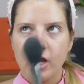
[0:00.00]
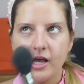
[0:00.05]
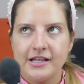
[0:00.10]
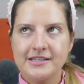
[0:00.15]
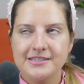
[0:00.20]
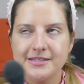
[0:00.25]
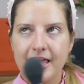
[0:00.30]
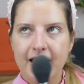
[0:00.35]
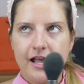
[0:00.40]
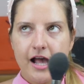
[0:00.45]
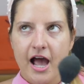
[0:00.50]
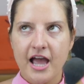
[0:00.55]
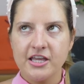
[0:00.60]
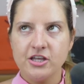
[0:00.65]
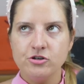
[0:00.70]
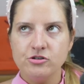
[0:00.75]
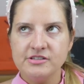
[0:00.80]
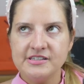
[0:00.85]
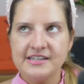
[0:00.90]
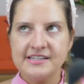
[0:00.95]
It's like I
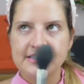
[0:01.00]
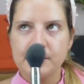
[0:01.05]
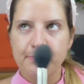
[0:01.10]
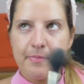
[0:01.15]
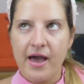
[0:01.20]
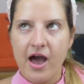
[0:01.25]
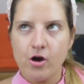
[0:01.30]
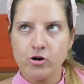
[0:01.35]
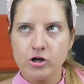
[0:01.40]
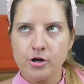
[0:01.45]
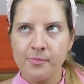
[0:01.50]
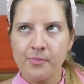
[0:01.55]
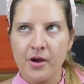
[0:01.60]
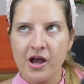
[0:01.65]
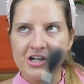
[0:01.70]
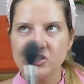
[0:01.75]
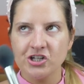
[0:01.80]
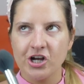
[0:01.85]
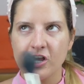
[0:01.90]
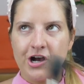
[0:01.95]
use it as a powder
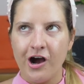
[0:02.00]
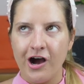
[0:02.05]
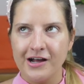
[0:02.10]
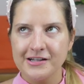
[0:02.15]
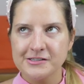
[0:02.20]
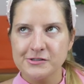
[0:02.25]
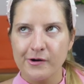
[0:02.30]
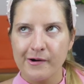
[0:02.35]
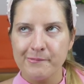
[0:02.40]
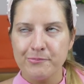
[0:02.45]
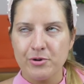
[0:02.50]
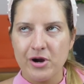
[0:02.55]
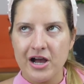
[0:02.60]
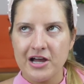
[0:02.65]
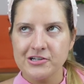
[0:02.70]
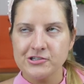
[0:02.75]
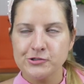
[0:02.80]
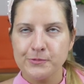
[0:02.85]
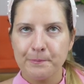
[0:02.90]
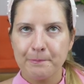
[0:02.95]
brush, a contour
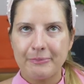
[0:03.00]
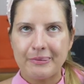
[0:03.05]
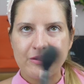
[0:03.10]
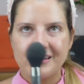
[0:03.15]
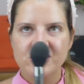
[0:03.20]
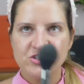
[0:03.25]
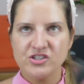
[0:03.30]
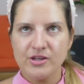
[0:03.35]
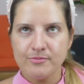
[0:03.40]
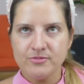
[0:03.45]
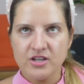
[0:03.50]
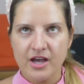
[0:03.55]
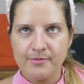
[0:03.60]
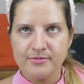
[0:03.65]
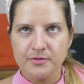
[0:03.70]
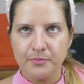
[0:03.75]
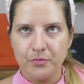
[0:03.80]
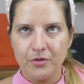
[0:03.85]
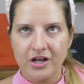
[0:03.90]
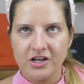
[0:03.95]
brush,
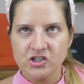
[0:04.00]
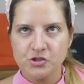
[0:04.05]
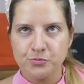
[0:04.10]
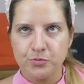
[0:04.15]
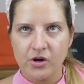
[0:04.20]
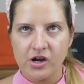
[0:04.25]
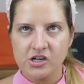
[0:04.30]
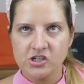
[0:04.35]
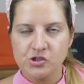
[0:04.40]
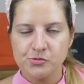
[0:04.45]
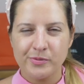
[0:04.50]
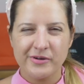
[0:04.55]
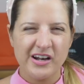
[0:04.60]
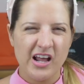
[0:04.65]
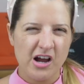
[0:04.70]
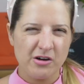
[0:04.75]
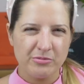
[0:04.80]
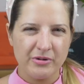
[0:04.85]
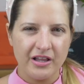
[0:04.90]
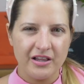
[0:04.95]
sometimes a blush brush, but
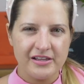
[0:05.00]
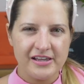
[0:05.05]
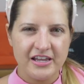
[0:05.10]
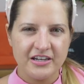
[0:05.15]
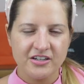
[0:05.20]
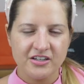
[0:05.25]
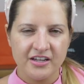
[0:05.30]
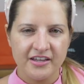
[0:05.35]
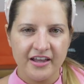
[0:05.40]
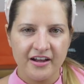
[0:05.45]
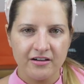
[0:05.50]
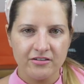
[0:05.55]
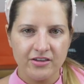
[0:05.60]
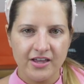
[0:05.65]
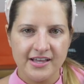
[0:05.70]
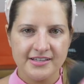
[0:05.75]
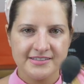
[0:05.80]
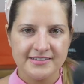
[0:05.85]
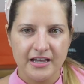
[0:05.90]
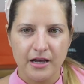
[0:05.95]
not really, I could care
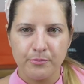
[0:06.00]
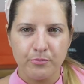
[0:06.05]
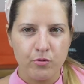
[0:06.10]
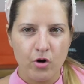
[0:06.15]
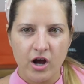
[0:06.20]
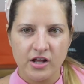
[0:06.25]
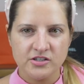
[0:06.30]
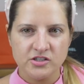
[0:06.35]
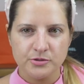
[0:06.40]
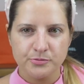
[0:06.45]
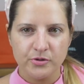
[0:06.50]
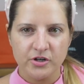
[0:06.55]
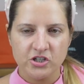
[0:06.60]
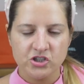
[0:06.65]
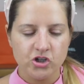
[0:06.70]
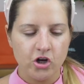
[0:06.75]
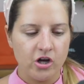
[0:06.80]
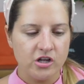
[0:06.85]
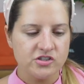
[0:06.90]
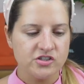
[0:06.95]
less, like a bronzer
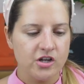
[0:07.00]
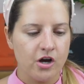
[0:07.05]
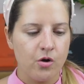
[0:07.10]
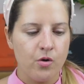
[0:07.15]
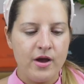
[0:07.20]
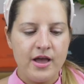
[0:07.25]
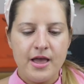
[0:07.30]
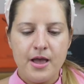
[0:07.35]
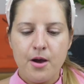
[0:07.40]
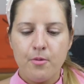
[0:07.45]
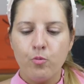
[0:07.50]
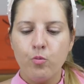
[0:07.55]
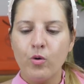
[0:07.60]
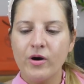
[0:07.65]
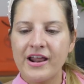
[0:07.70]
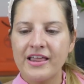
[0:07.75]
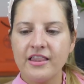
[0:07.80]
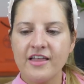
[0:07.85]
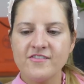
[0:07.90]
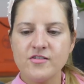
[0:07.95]
brush also.
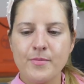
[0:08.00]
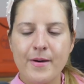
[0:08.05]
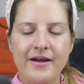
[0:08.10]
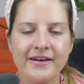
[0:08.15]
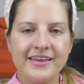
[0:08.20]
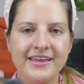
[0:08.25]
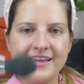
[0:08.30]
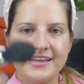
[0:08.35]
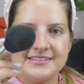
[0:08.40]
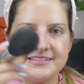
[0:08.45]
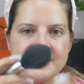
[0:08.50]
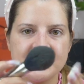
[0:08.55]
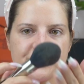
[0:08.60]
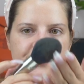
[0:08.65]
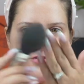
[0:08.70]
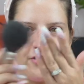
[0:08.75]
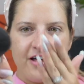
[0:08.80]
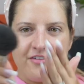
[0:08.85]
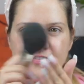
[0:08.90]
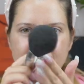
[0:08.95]
What I love about it is it's
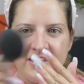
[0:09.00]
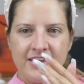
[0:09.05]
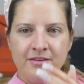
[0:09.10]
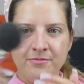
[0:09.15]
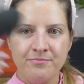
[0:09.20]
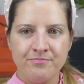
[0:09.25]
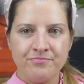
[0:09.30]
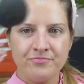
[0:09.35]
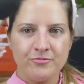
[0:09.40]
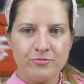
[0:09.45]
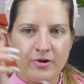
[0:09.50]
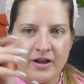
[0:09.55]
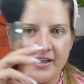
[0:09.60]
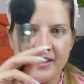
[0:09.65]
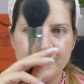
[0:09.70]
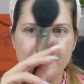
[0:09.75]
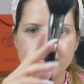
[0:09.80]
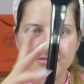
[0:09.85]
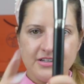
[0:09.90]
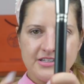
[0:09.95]
fluffy,
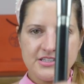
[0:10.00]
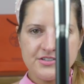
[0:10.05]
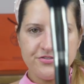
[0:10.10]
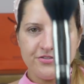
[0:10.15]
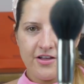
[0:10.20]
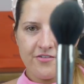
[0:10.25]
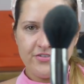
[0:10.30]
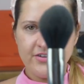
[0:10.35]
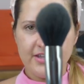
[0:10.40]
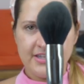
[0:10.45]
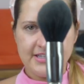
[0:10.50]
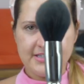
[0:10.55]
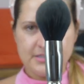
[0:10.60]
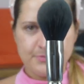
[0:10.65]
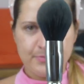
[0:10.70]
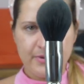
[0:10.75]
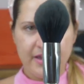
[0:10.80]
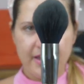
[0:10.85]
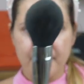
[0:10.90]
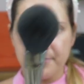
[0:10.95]
right? It's fluffy,
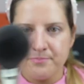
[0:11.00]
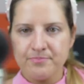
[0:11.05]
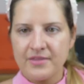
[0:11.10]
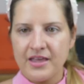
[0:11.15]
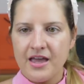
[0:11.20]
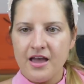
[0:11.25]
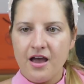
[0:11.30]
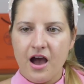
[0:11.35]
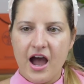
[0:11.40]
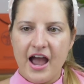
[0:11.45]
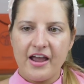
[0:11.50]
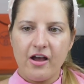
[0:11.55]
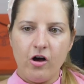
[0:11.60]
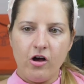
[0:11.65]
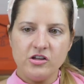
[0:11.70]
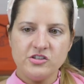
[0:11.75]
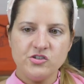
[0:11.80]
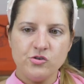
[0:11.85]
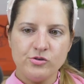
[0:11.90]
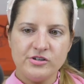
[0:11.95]
it's big. I
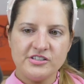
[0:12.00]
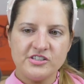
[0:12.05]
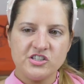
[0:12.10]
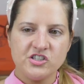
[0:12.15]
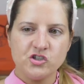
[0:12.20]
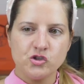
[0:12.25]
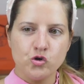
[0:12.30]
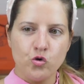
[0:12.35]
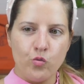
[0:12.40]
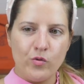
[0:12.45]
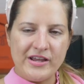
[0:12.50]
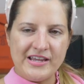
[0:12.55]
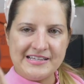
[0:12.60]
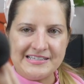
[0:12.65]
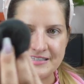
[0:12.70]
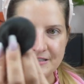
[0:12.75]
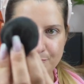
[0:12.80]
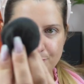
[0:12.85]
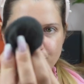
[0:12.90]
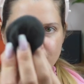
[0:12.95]
also could
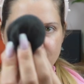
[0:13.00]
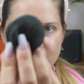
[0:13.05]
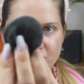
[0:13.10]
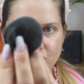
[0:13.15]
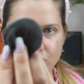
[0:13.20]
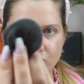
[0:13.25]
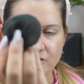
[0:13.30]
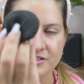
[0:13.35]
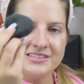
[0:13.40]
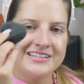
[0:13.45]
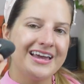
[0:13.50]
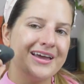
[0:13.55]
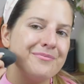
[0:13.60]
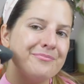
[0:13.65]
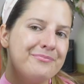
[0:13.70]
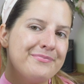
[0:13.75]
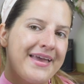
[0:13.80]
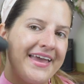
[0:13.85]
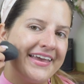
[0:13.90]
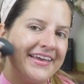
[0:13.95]
squeeze the bristles
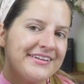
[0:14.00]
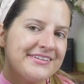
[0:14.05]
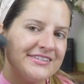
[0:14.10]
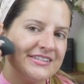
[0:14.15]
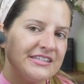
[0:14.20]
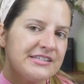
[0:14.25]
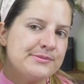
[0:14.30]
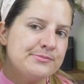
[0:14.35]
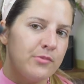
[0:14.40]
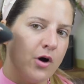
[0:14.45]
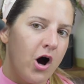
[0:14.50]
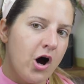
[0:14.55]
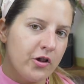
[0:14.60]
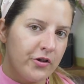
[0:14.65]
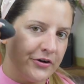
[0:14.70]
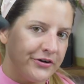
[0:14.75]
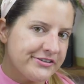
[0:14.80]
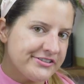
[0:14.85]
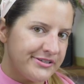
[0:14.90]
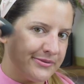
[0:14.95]
and make it
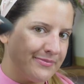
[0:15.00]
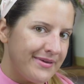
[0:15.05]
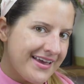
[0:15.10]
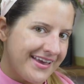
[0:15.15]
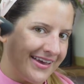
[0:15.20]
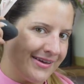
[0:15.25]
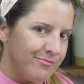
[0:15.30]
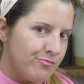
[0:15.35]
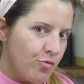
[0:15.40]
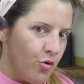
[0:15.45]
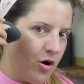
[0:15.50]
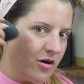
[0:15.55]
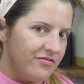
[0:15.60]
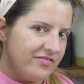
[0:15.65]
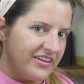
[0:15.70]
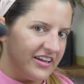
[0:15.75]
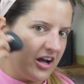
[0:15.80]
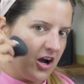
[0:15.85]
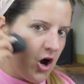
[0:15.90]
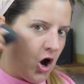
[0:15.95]
smaller to make it more
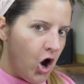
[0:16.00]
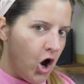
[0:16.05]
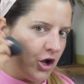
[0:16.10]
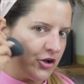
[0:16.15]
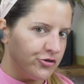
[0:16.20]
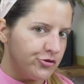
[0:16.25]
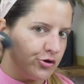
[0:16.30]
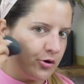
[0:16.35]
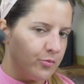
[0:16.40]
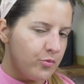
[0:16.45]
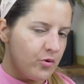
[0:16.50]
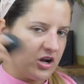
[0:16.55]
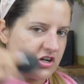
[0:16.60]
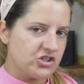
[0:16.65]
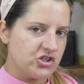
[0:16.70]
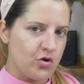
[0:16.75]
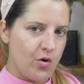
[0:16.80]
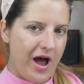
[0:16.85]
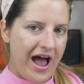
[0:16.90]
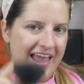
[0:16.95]
of like a contour
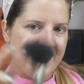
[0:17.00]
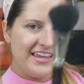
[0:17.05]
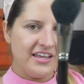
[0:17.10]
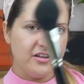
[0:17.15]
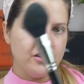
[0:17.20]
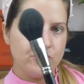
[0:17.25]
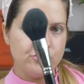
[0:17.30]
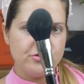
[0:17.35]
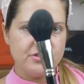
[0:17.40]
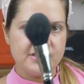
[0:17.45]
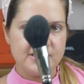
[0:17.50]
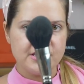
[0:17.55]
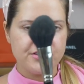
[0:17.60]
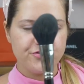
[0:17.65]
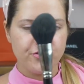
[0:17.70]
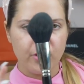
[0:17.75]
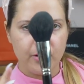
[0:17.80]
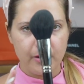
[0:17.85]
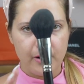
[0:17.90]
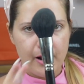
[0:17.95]
brush. So I can use this
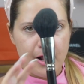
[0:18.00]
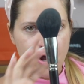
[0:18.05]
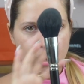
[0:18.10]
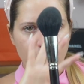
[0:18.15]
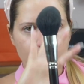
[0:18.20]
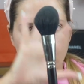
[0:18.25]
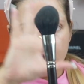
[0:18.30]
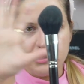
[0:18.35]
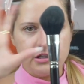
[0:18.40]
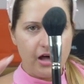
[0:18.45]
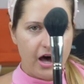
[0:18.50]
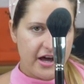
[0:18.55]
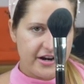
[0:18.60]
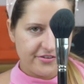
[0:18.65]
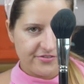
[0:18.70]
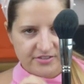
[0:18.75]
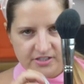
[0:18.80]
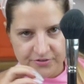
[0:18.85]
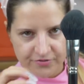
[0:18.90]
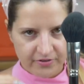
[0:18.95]
for a lot
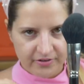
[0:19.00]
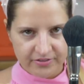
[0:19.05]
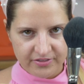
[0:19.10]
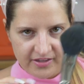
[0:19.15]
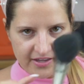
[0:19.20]
of different